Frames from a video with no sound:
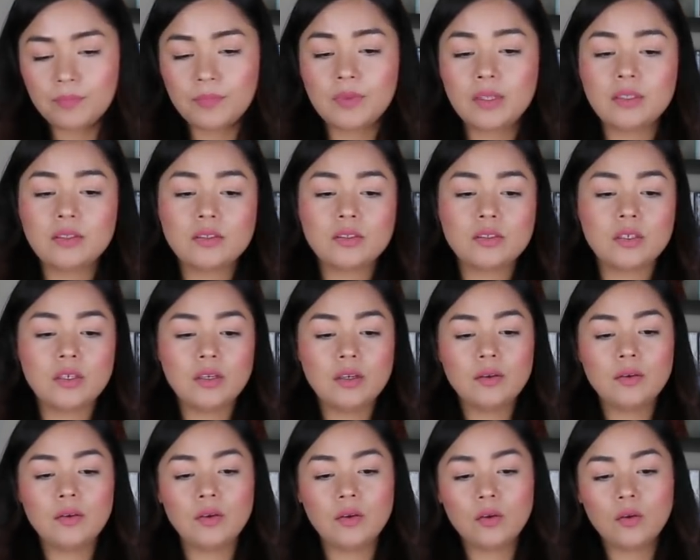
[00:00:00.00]
Let's
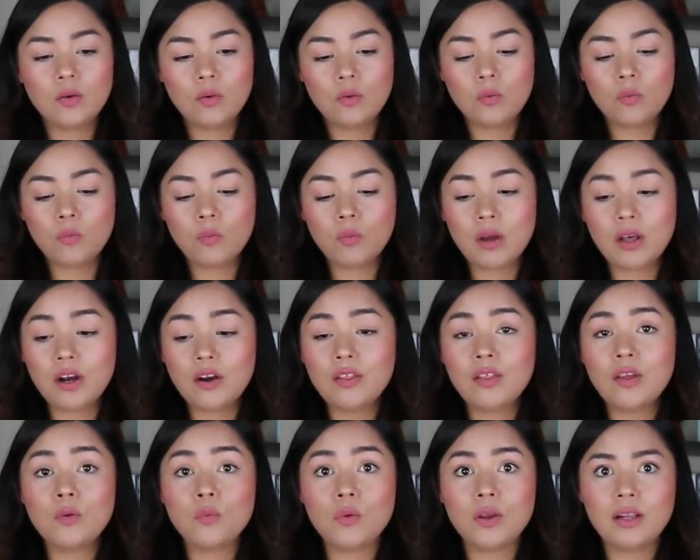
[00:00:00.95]
see. What are
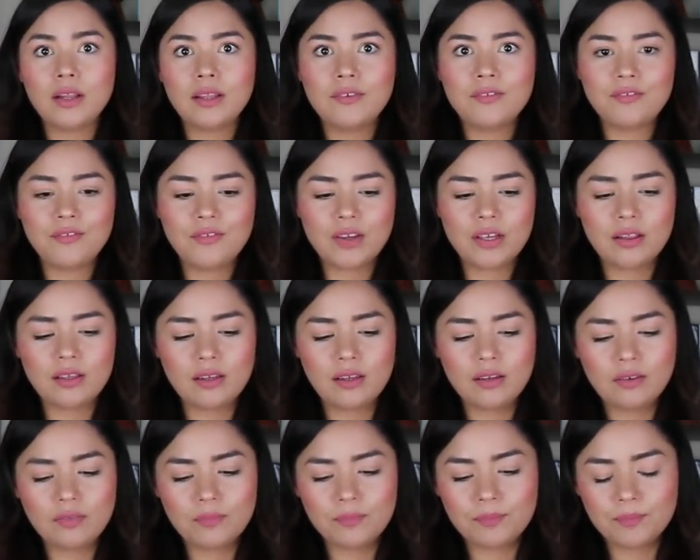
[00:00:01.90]
they really
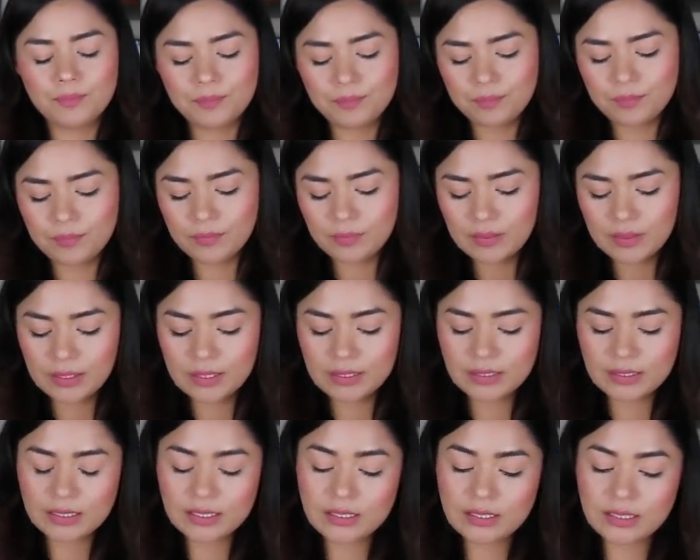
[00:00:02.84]
feeling?
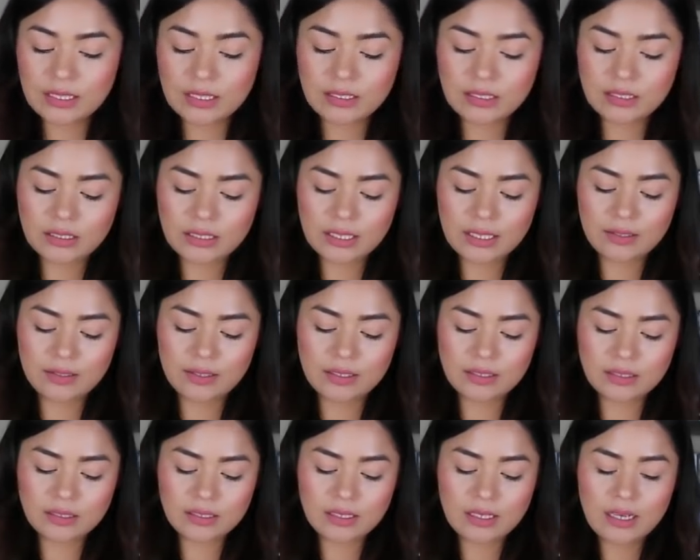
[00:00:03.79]
Let's see,
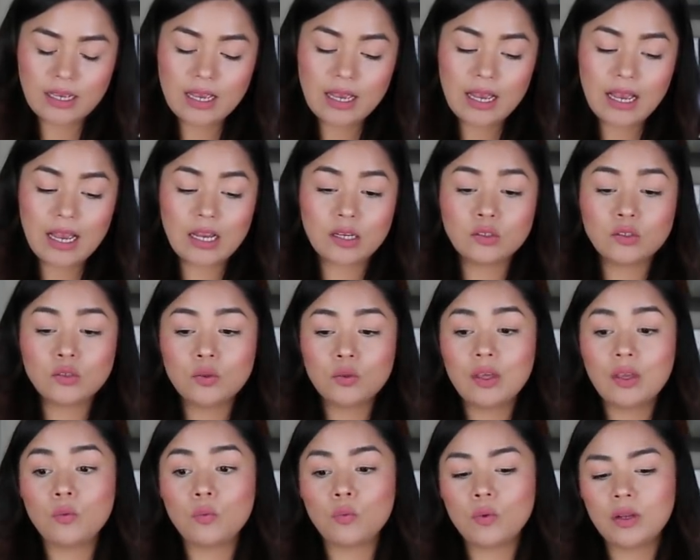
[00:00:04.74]
Sagittarius. How do
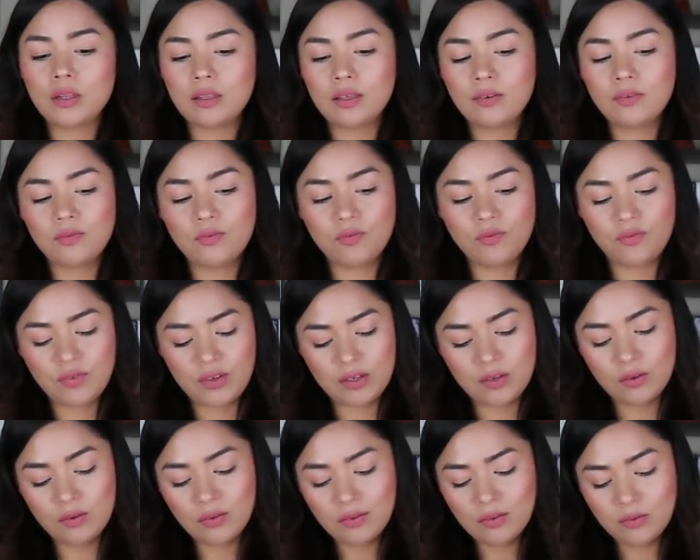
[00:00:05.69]
they really
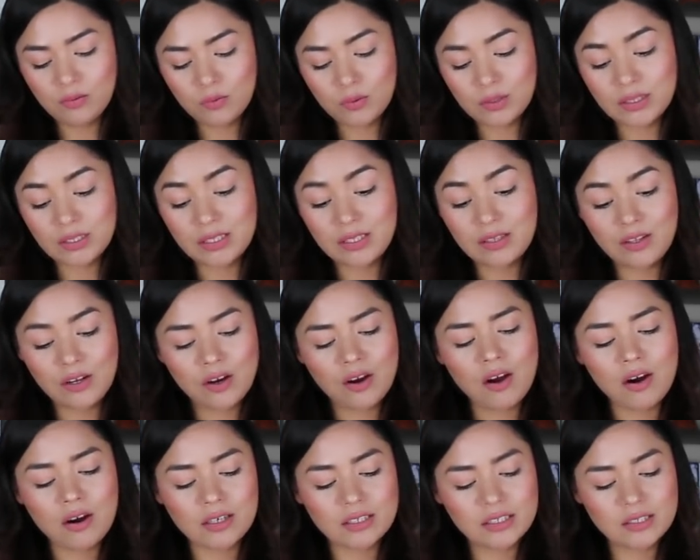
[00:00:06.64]
feel? What's in their
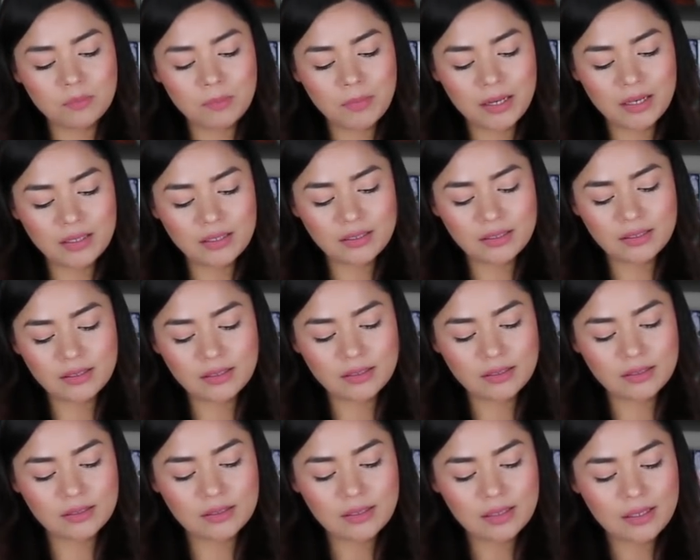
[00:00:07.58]
heart
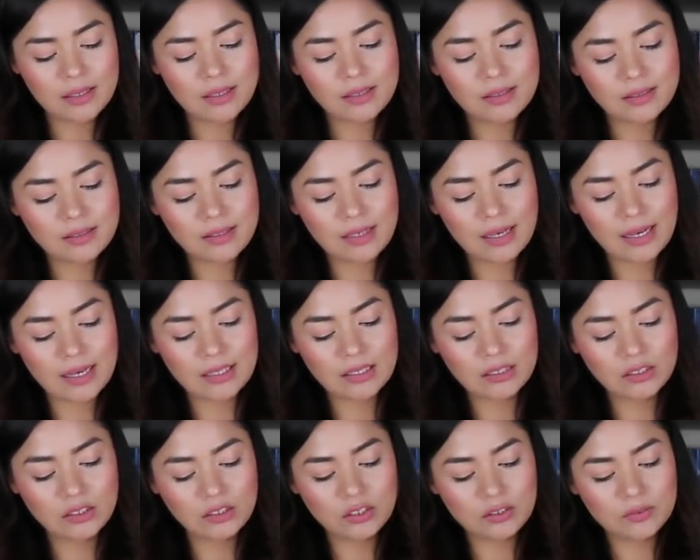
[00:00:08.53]
space?
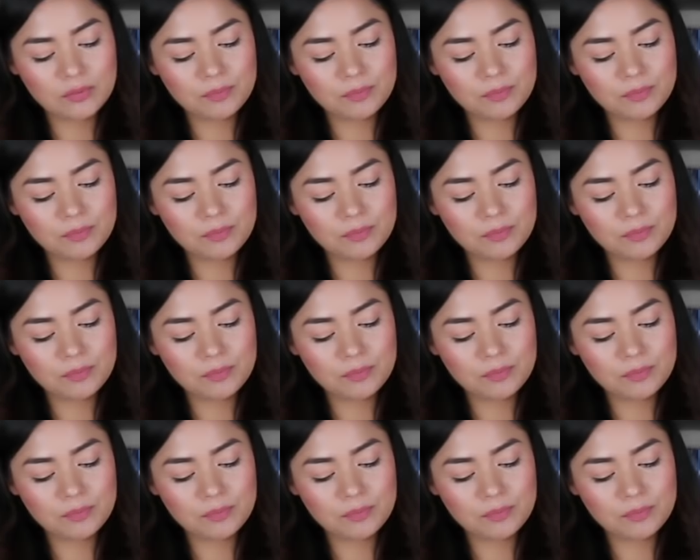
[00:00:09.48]
Sag.